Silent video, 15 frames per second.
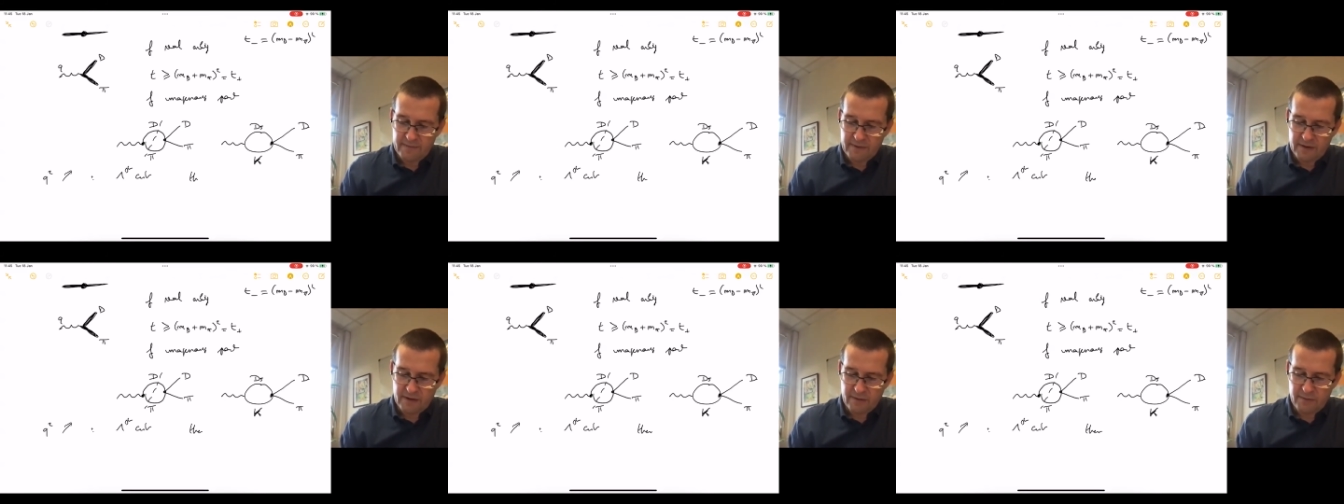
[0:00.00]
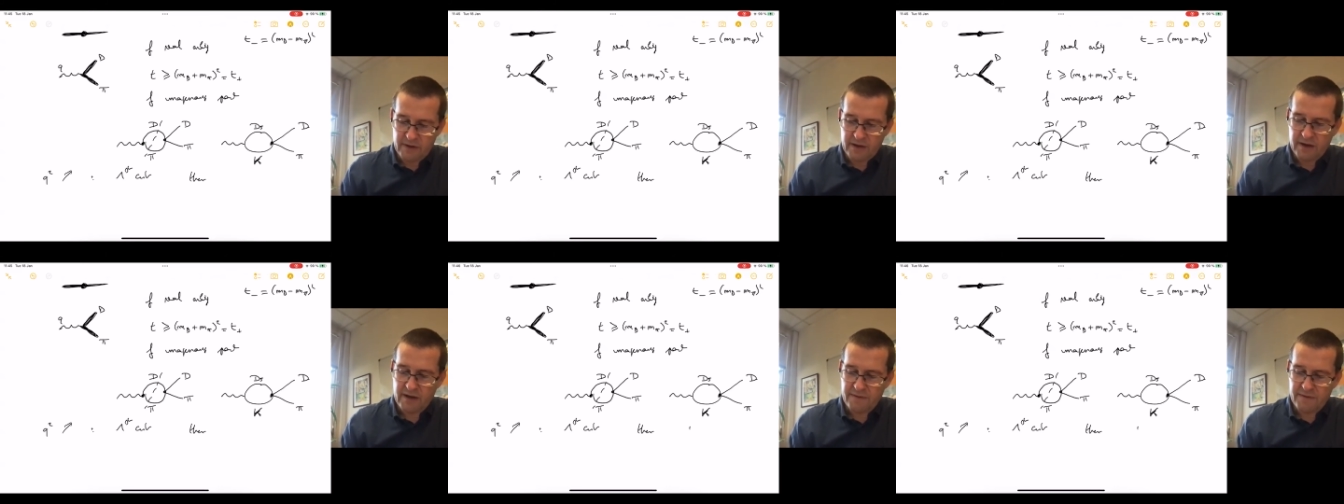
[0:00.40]
I will
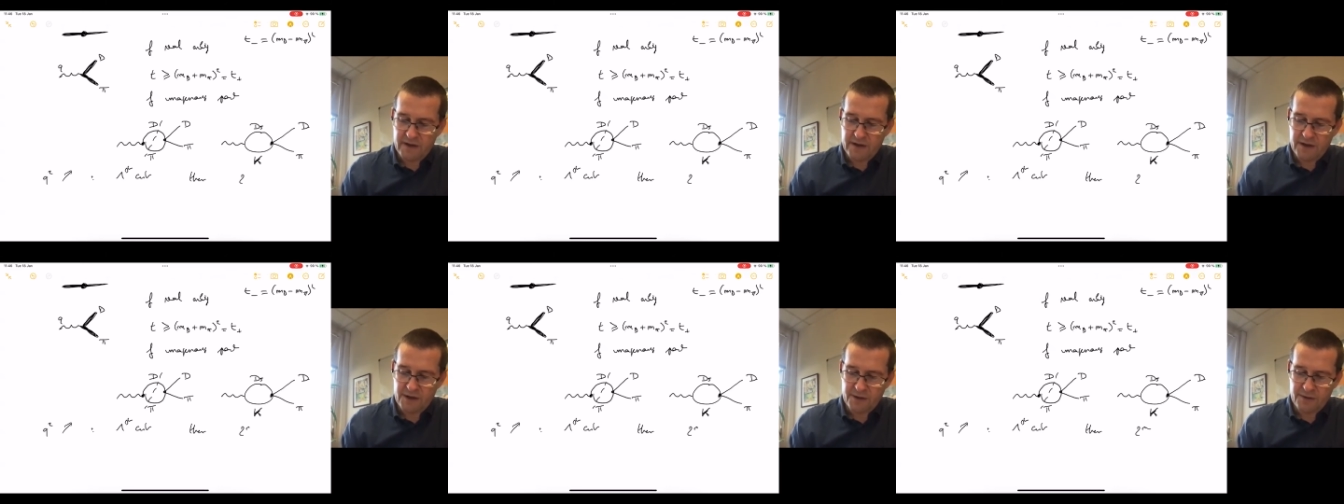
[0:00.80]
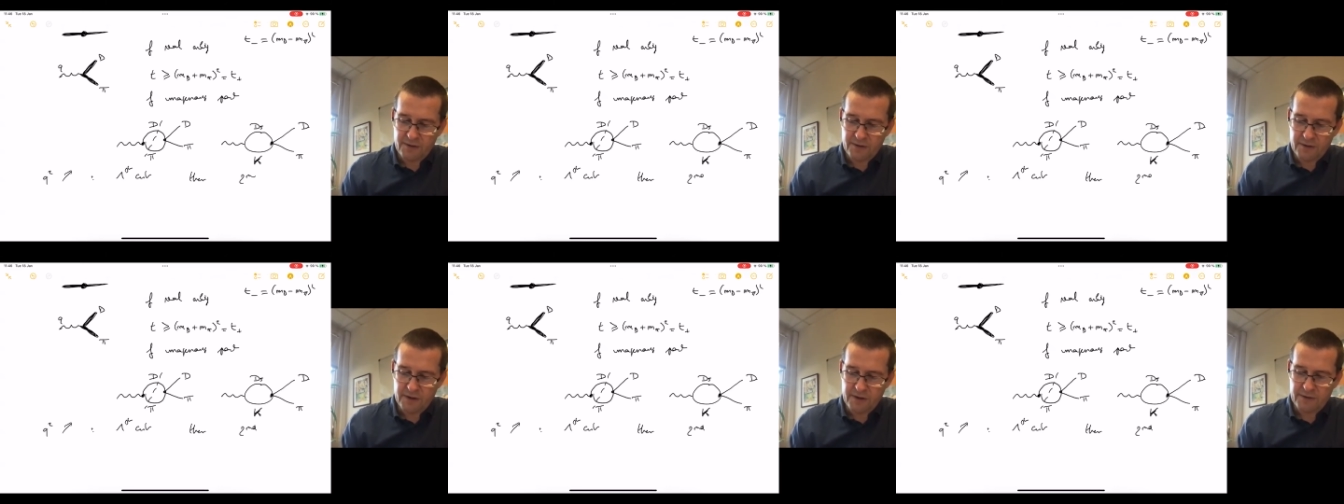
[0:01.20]
have additional
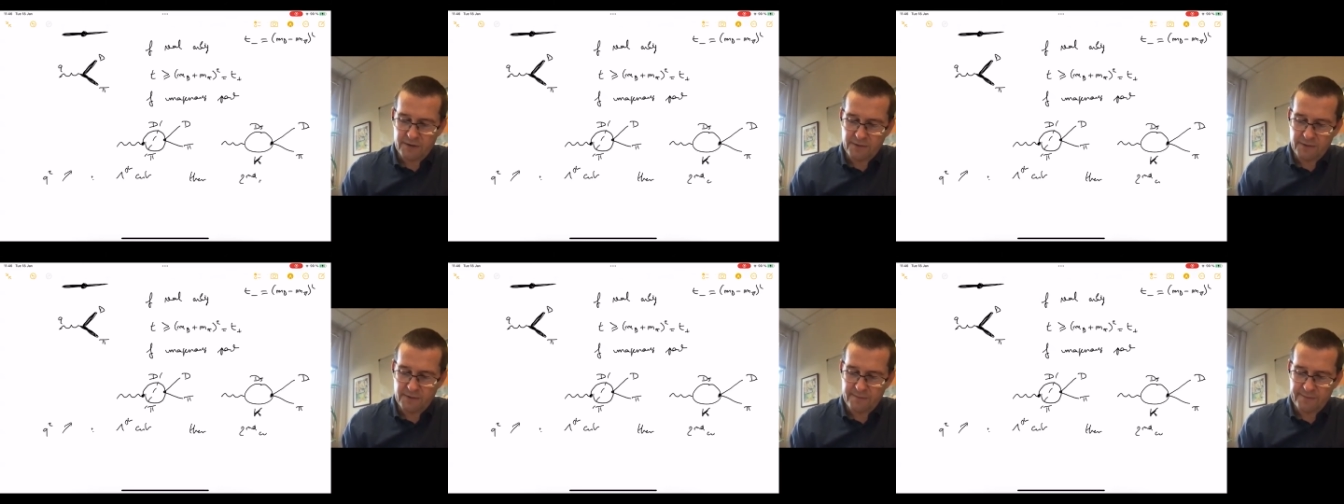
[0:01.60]
cuts